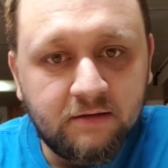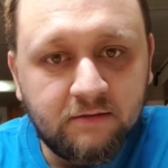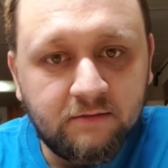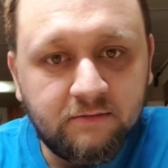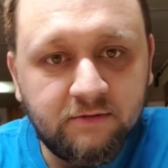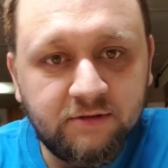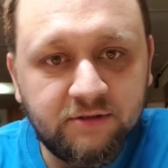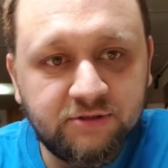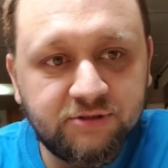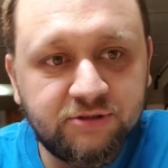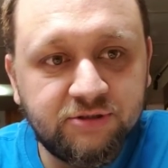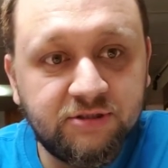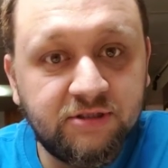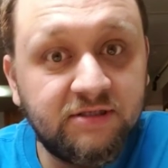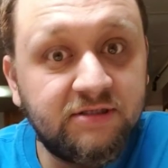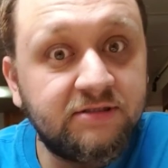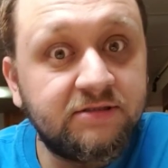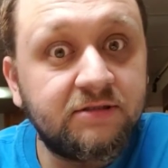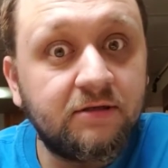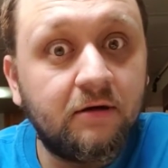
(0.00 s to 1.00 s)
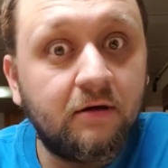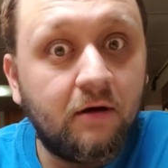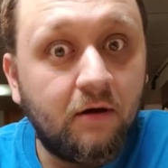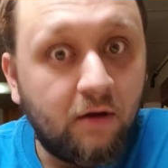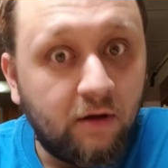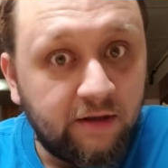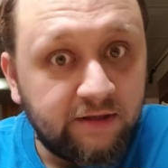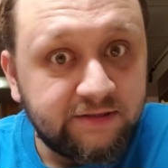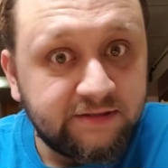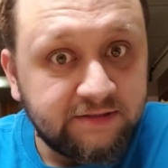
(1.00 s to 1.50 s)
which is
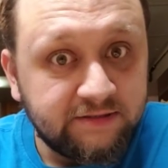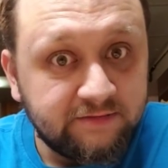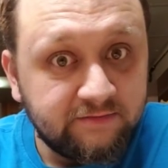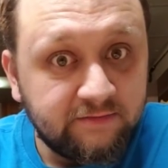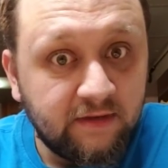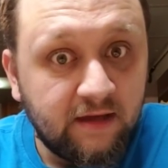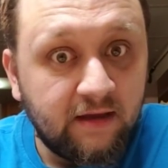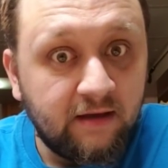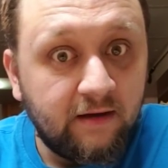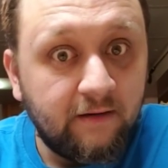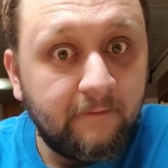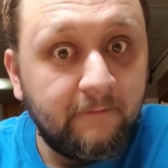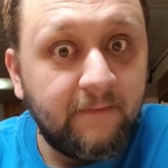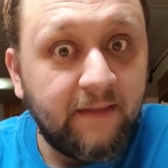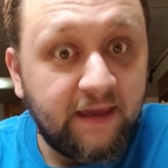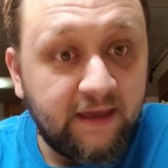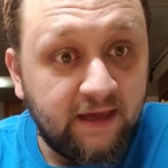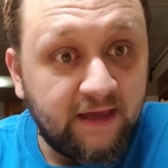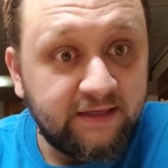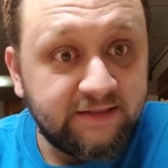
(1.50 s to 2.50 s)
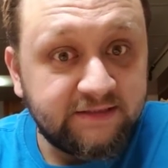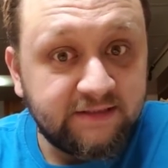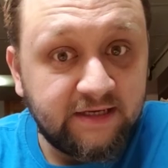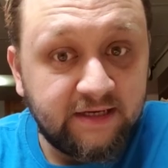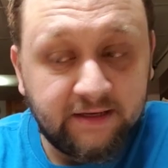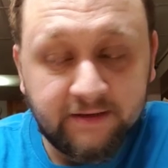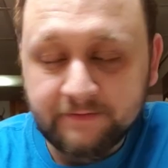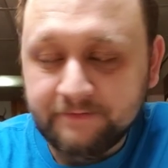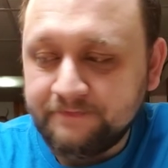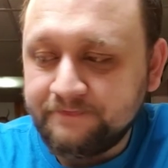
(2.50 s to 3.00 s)
awesome, may I say.